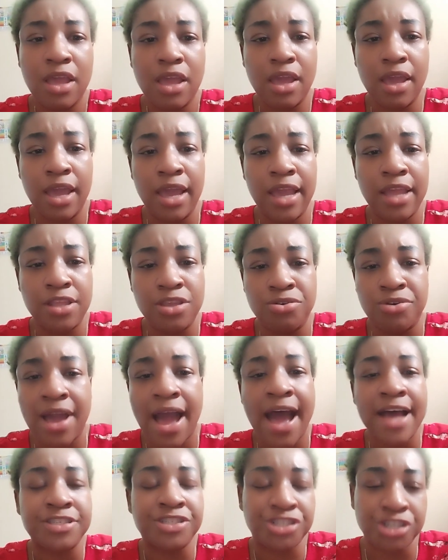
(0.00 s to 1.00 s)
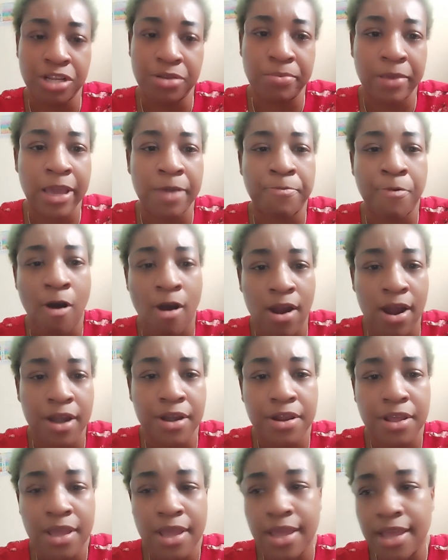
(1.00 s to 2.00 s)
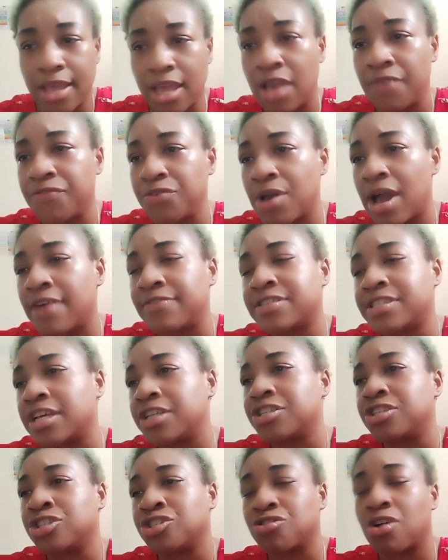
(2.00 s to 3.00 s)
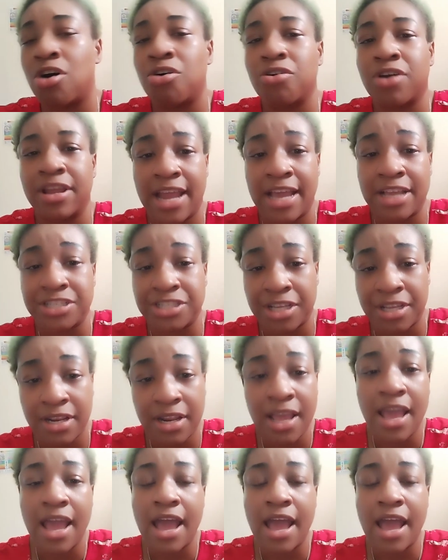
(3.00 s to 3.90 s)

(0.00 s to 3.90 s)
and you guys shouldn't be apart if you have such a strong connection.